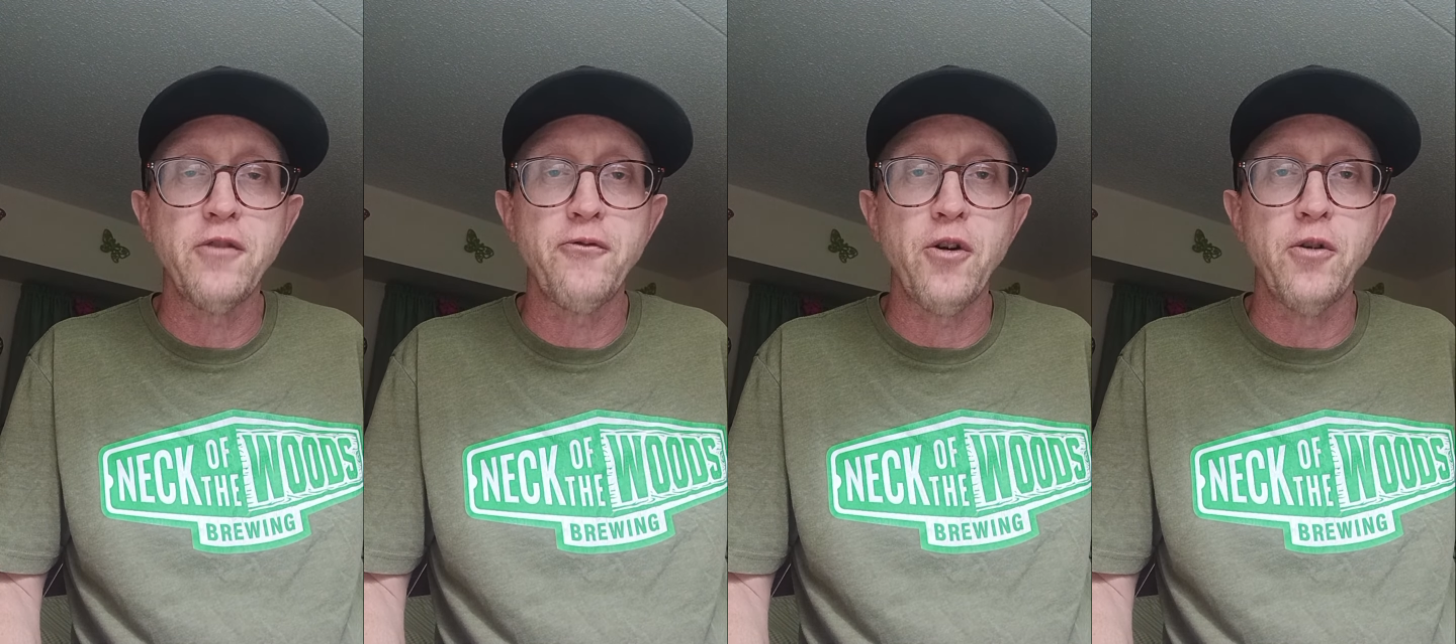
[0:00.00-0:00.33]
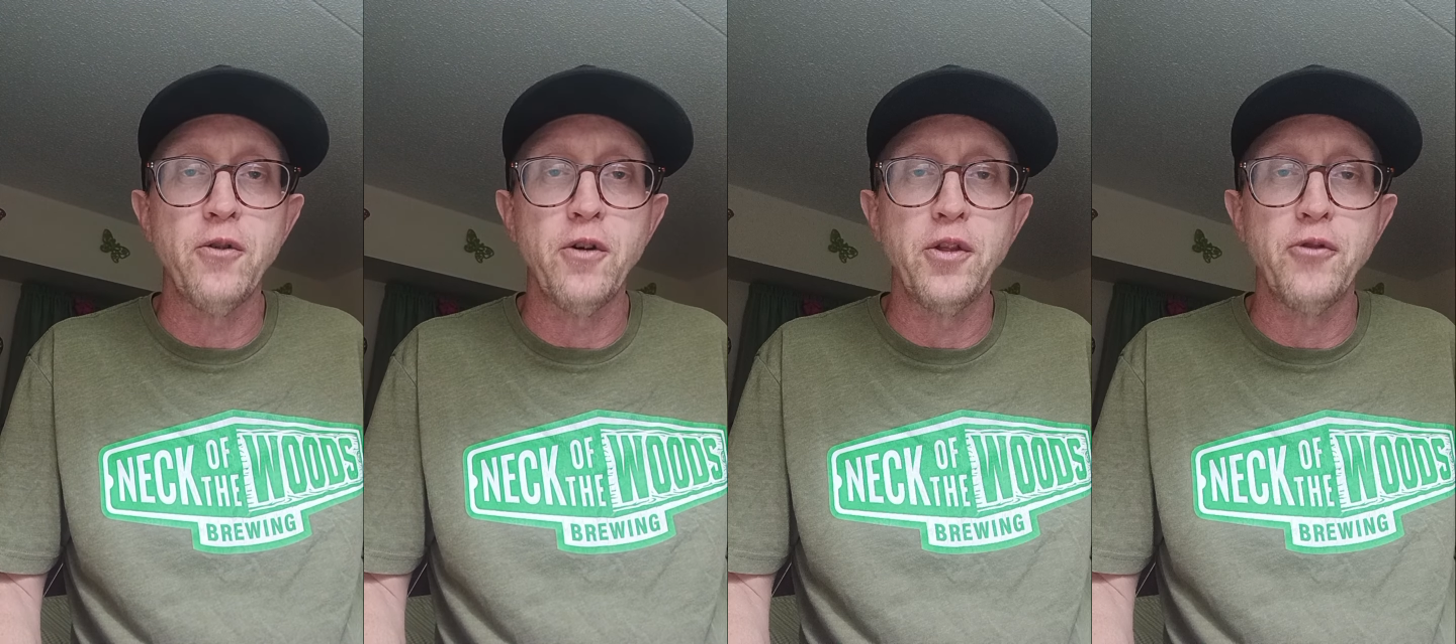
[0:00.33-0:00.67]
follow
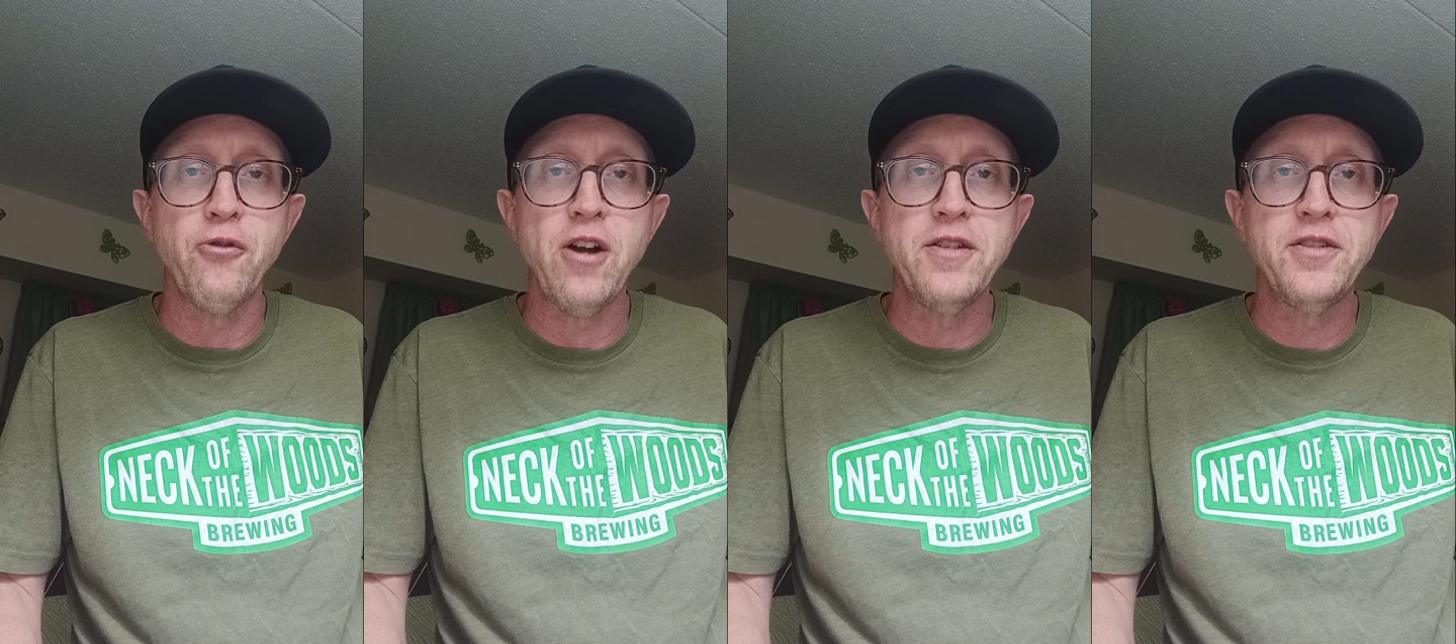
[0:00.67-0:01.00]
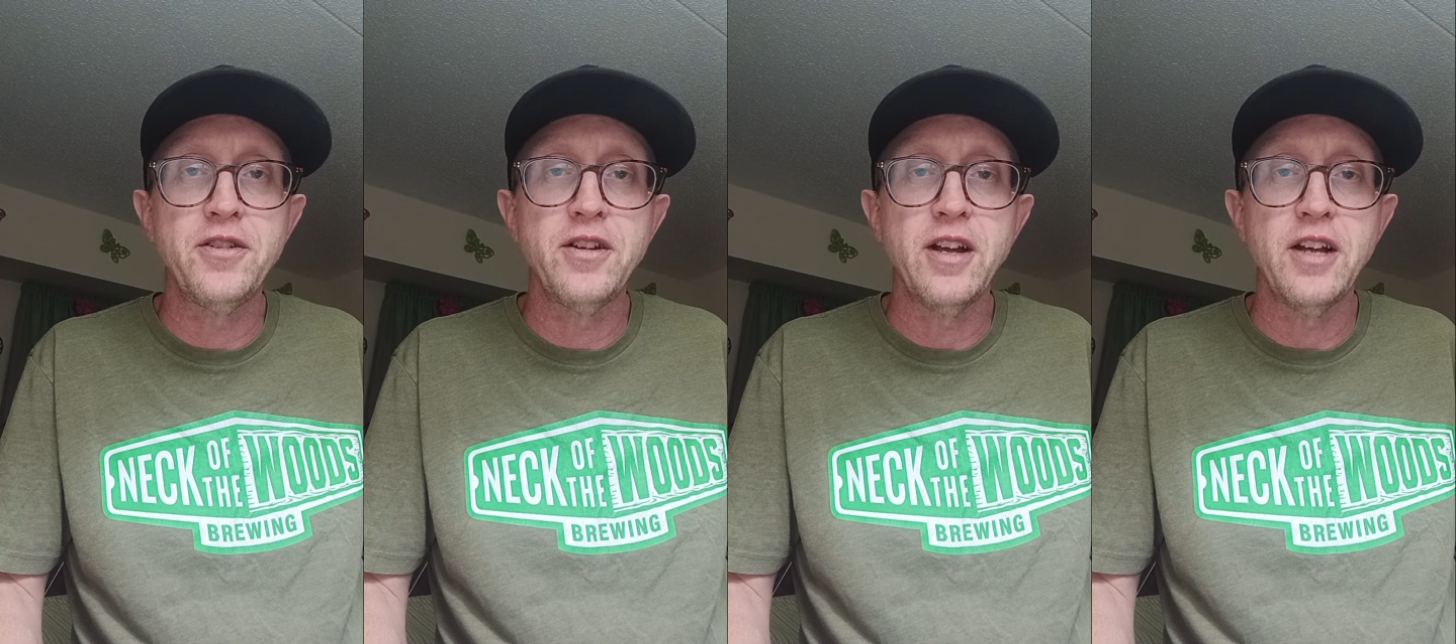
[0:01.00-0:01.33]
on
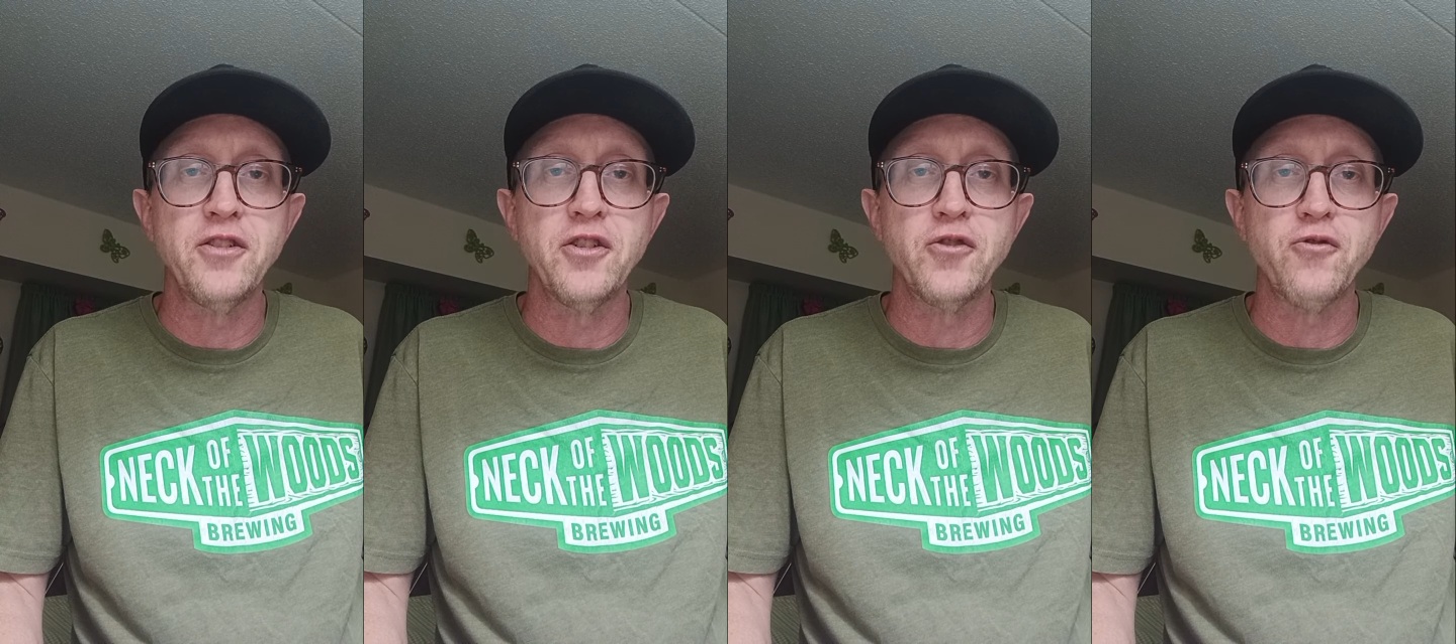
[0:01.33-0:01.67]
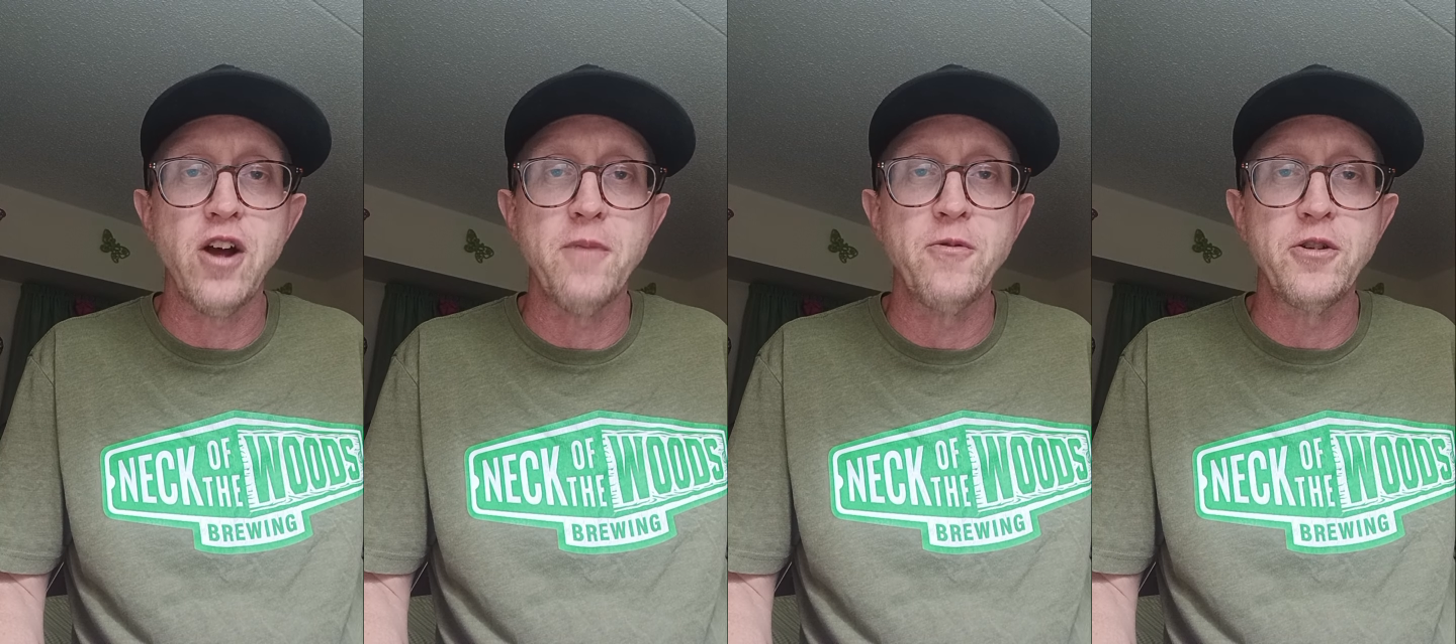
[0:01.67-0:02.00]
Threads, and
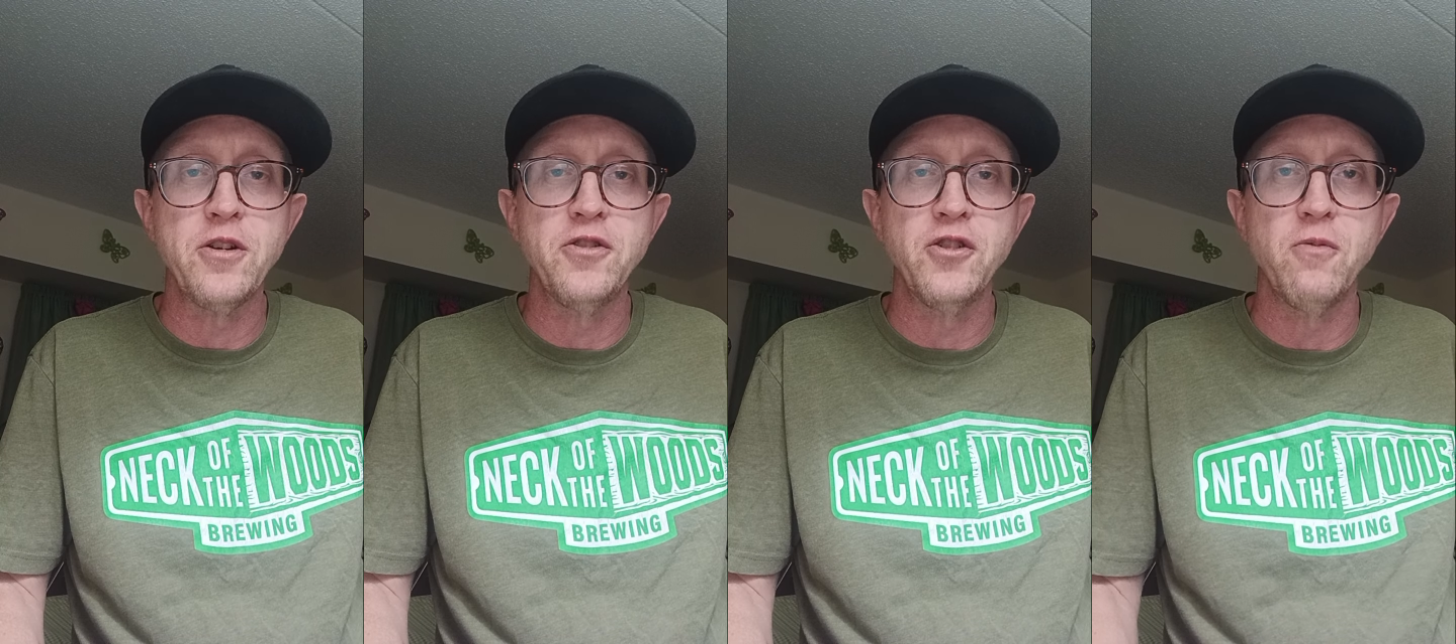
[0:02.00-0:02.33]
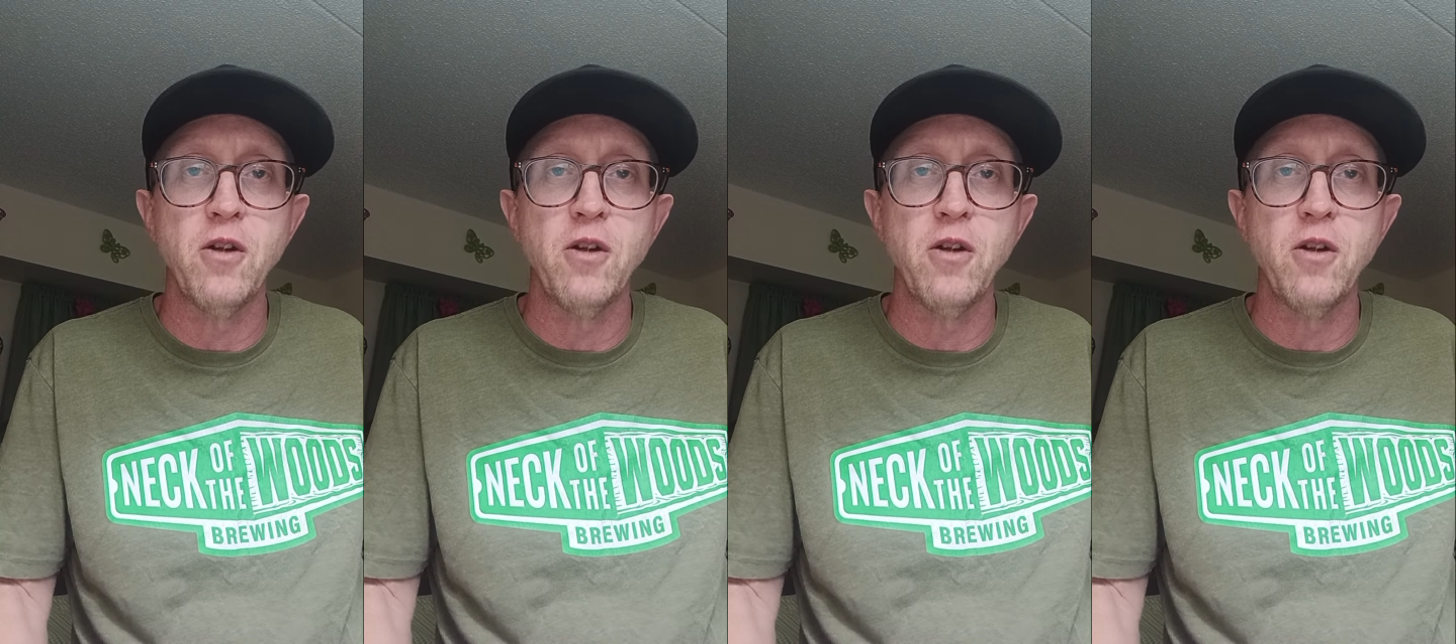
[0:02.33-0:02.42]
subscribe on YouTube.